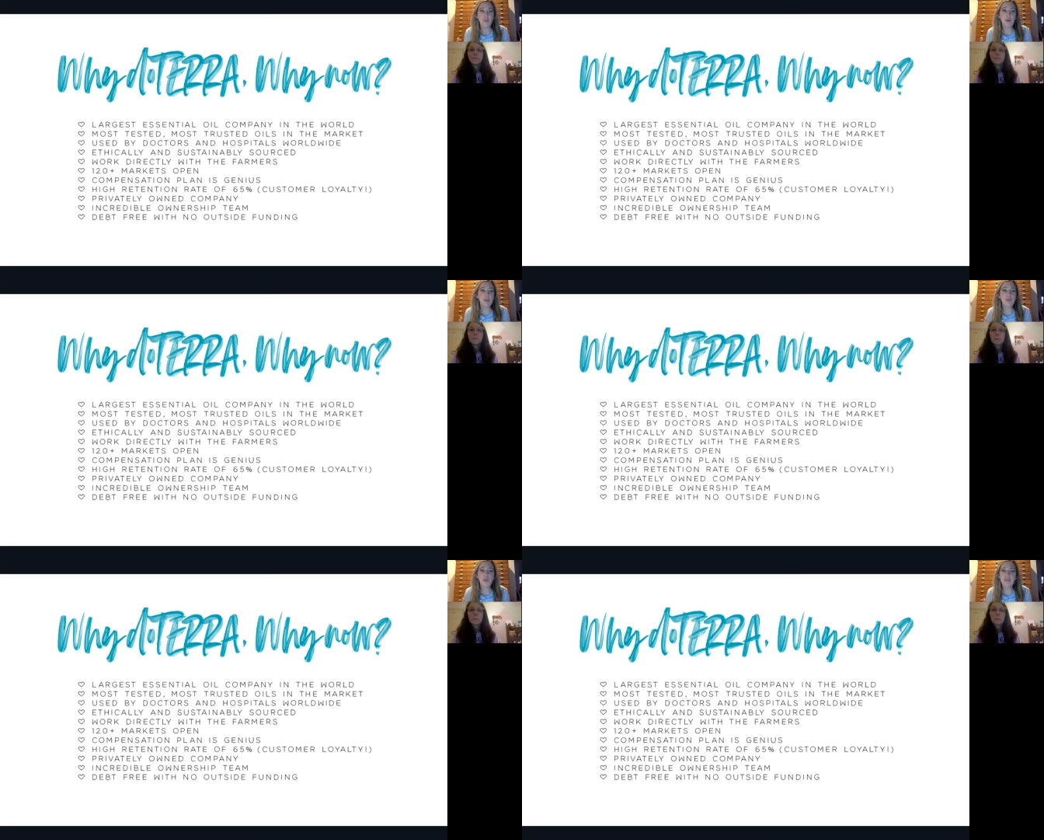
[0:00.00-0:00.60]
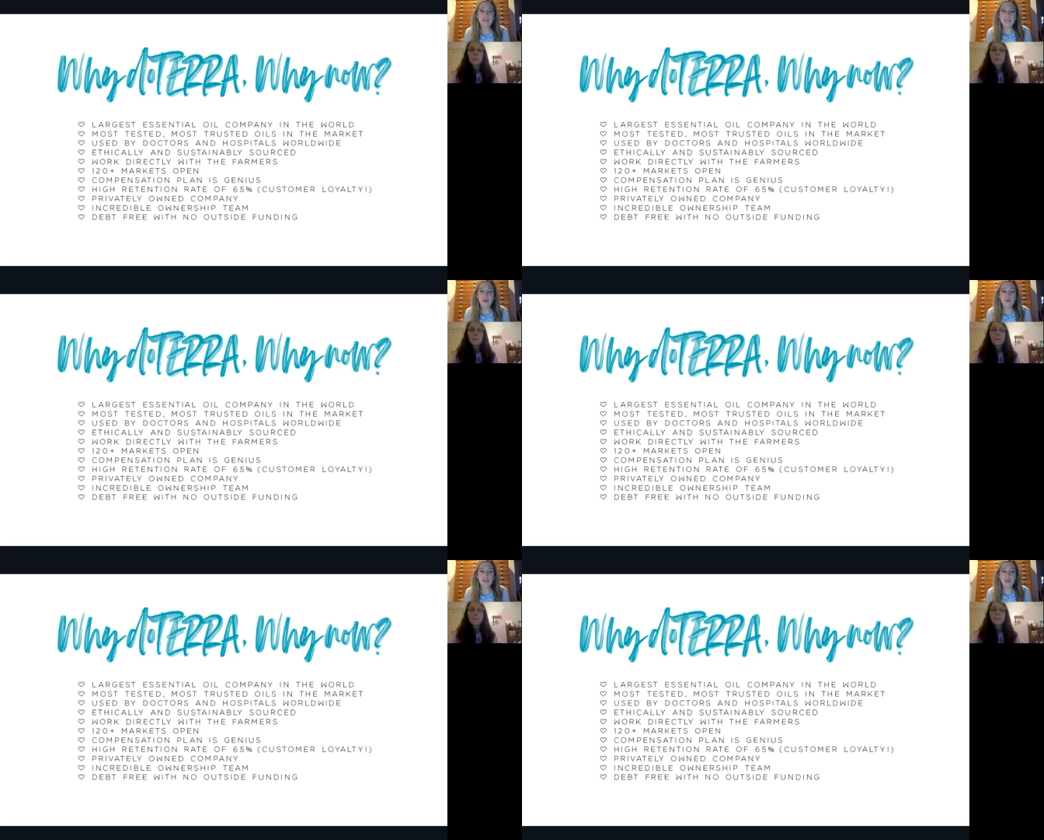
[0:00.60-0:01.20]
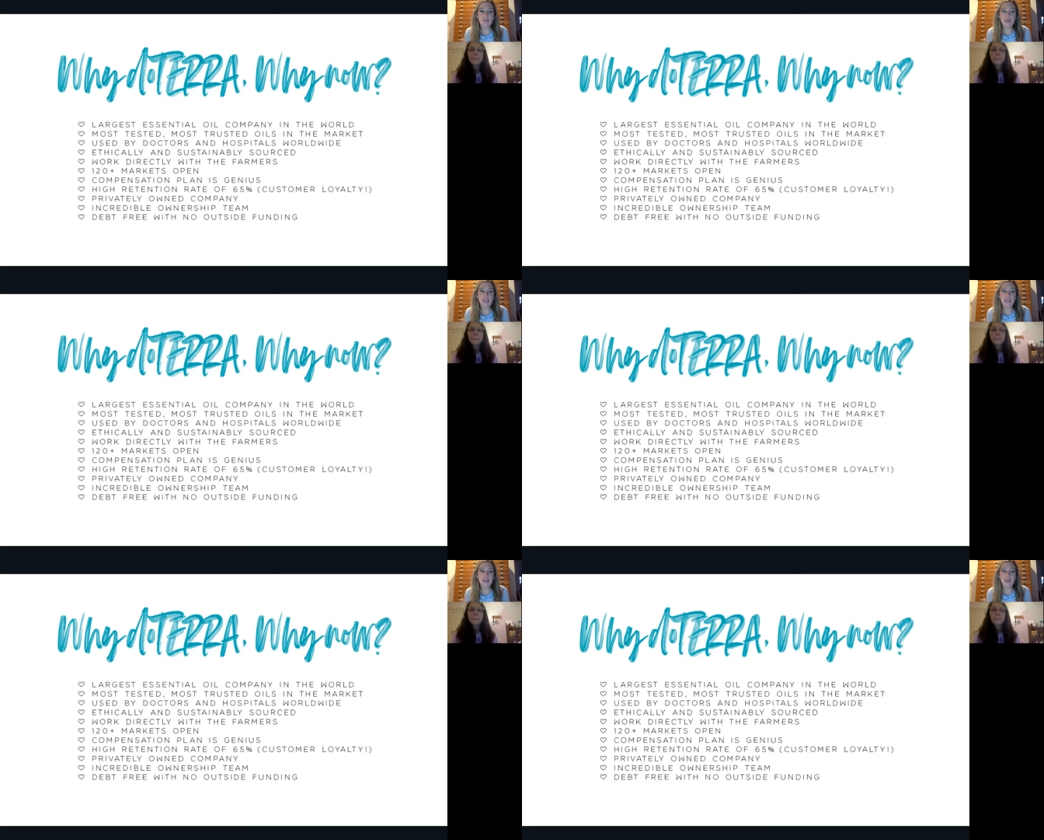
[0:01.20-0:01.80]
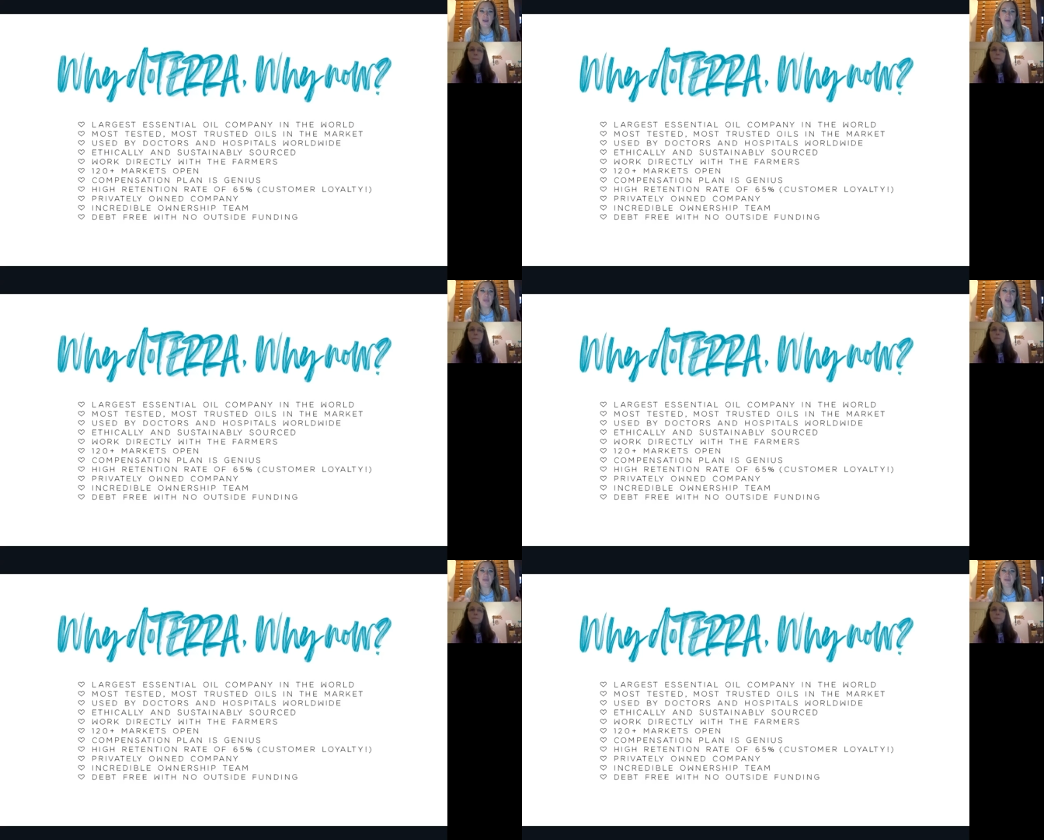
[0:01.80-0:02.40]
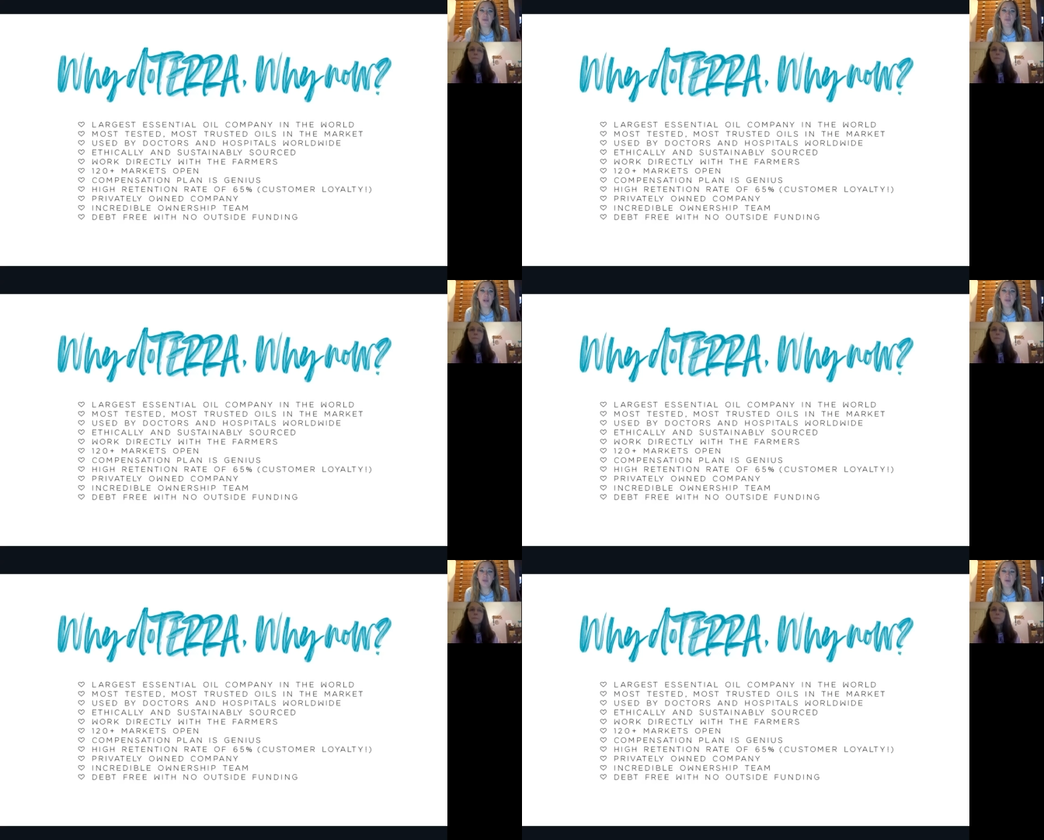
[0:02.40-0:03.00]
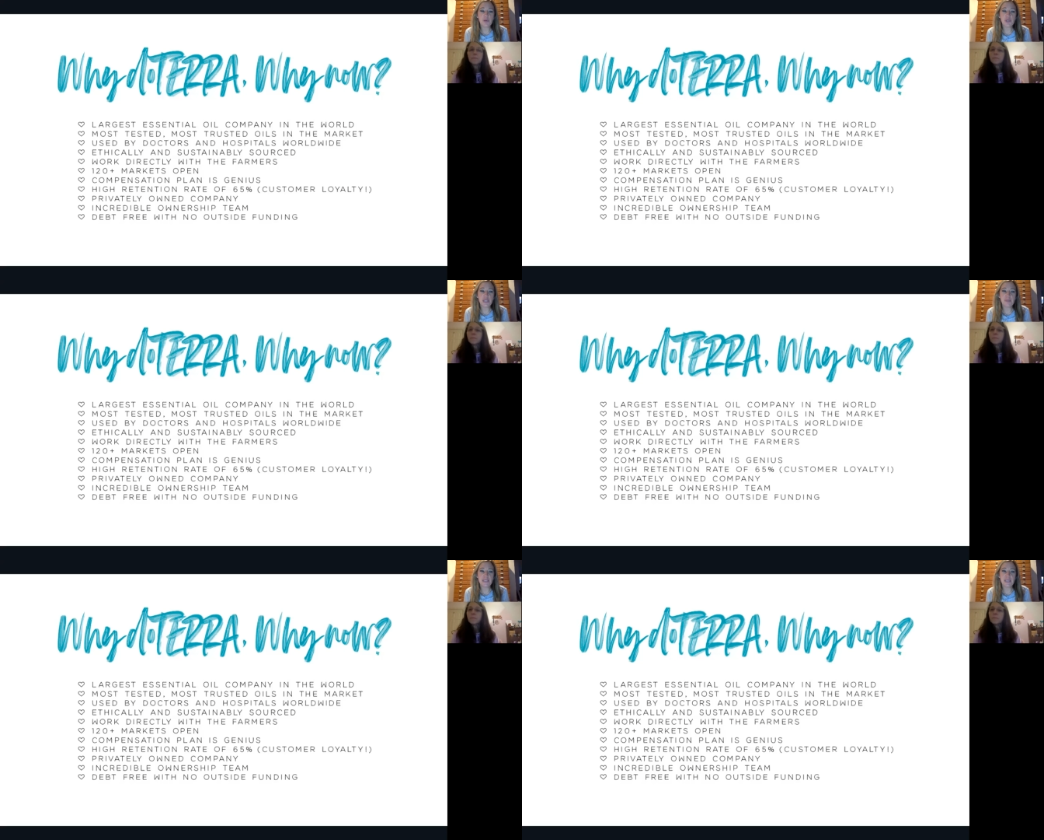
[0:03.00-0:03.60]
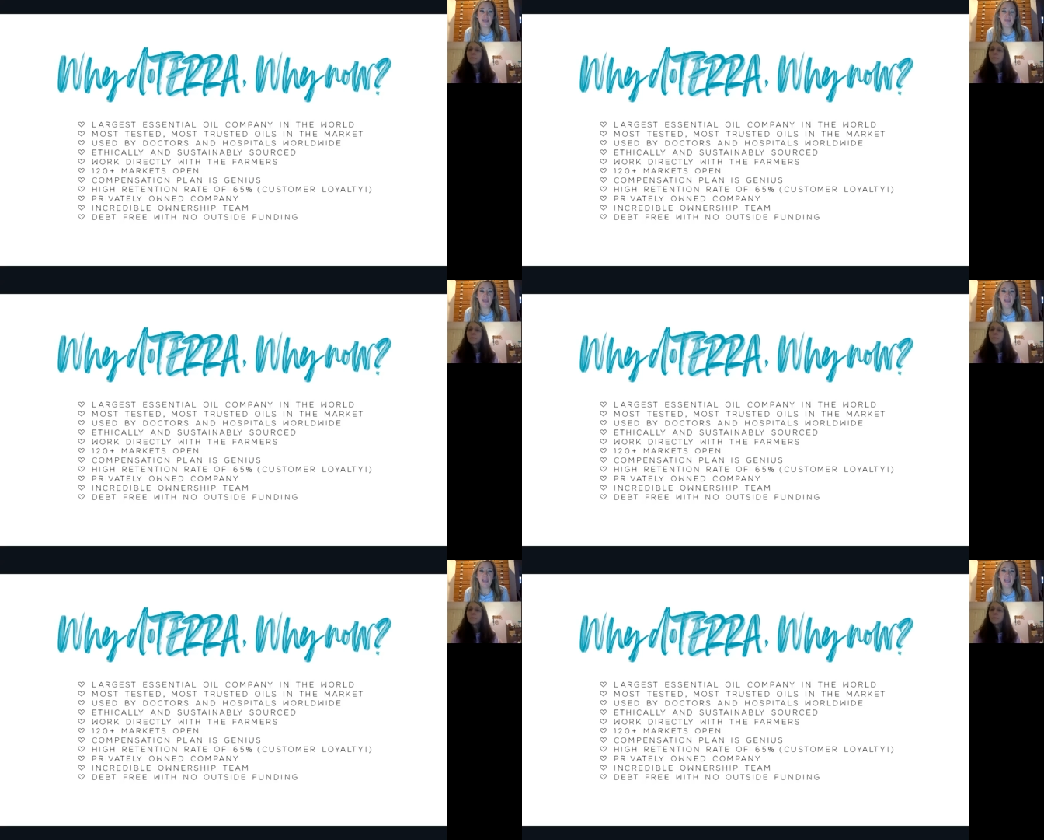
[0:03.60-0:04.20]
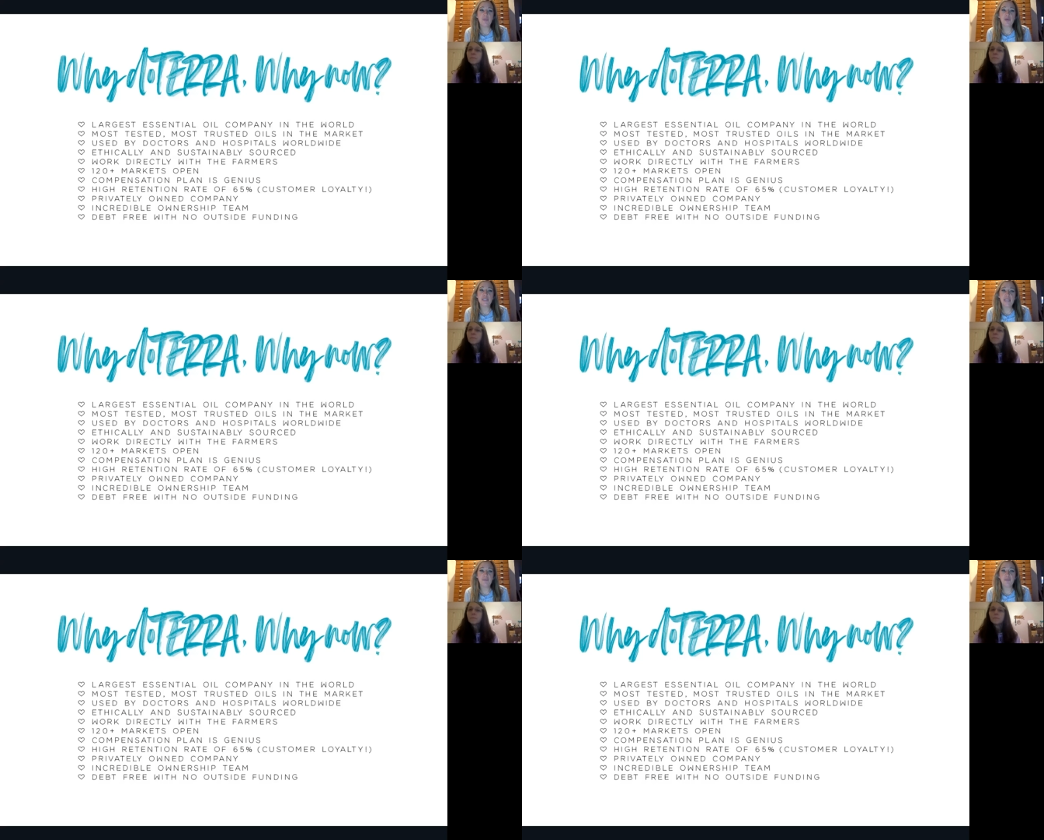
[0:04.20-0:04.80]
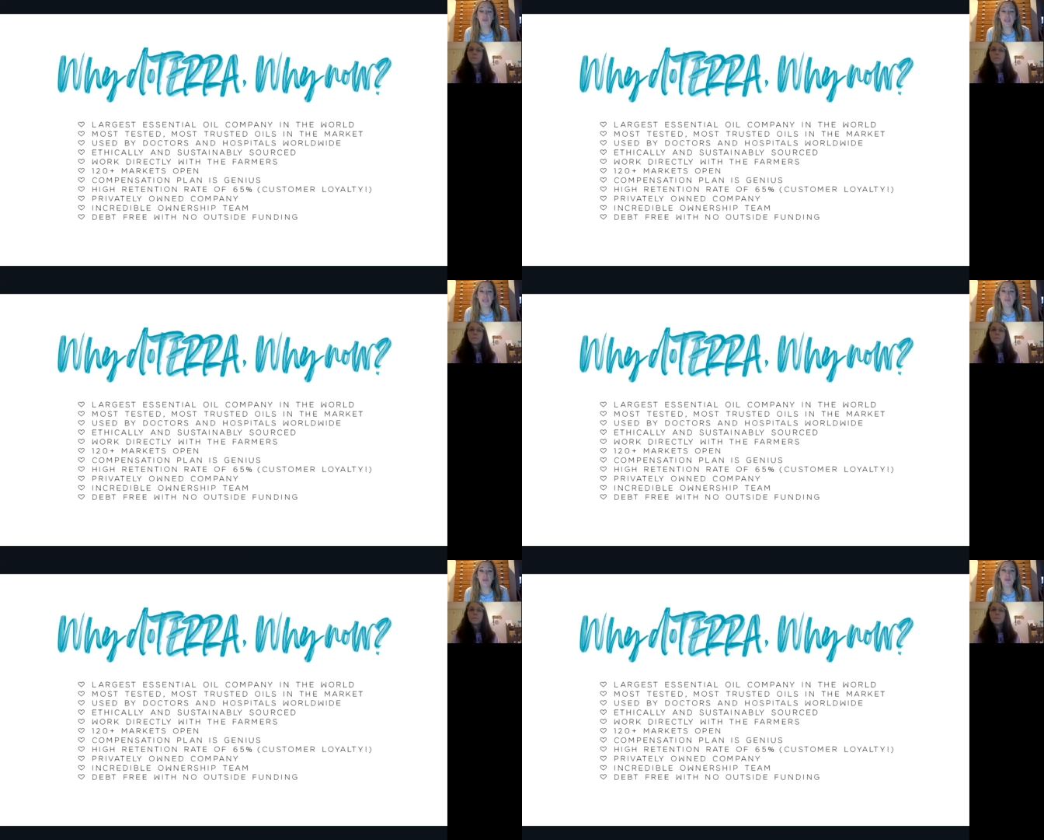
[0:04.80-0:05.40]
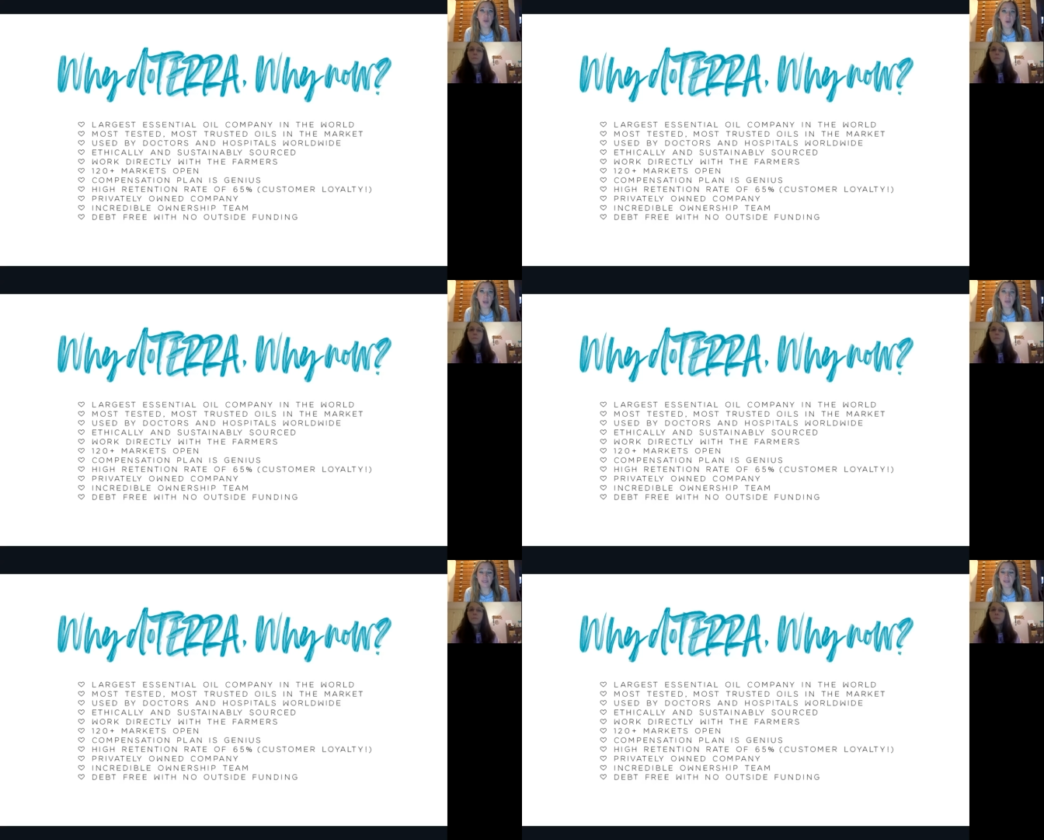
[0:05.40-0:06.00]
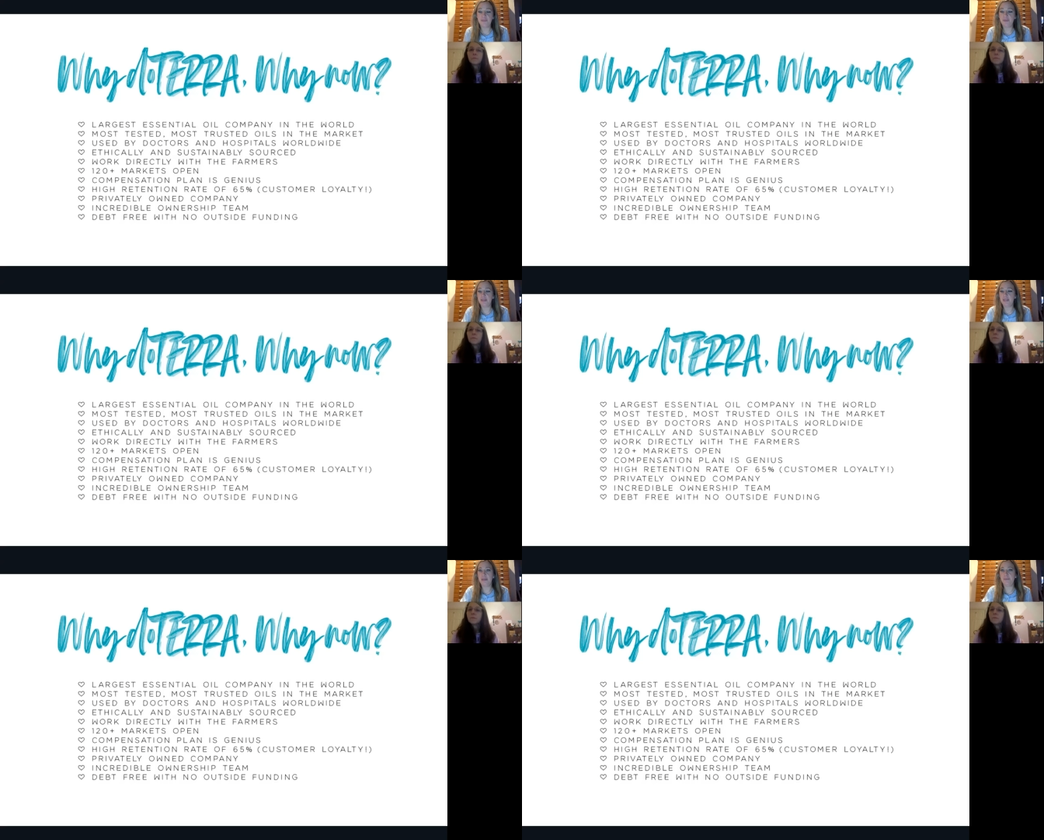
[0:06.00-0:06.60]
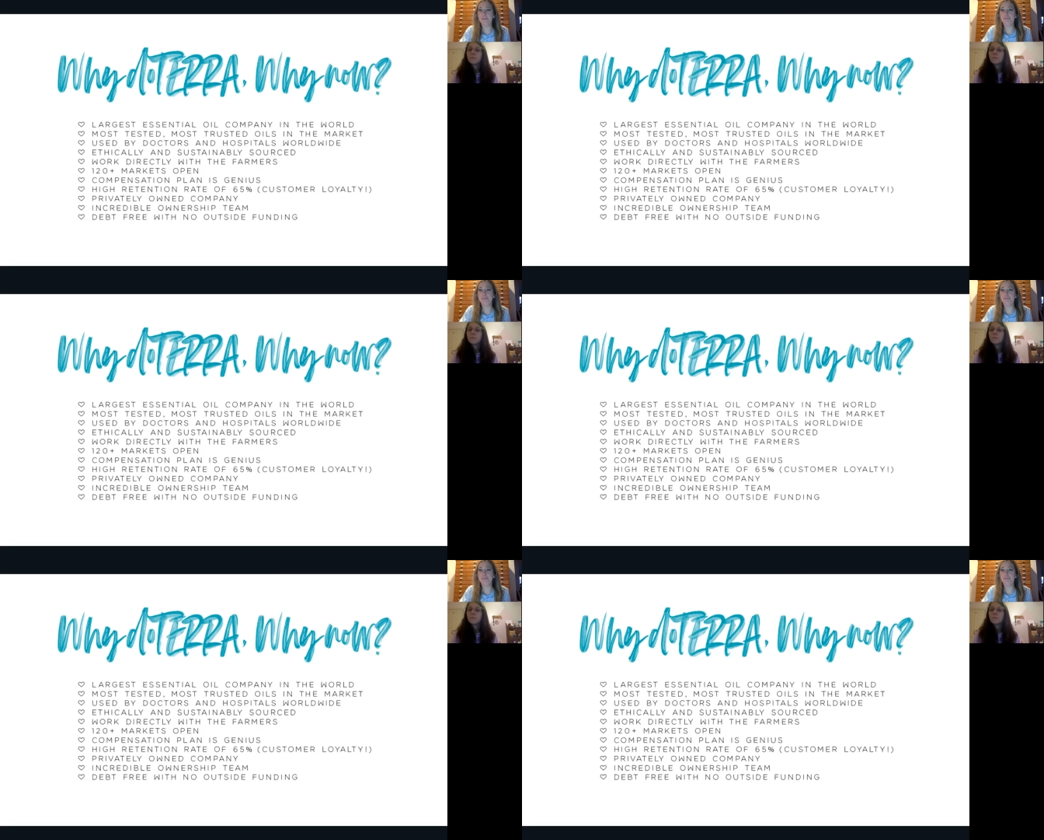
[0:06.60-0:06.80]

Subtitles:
(no speaker visible)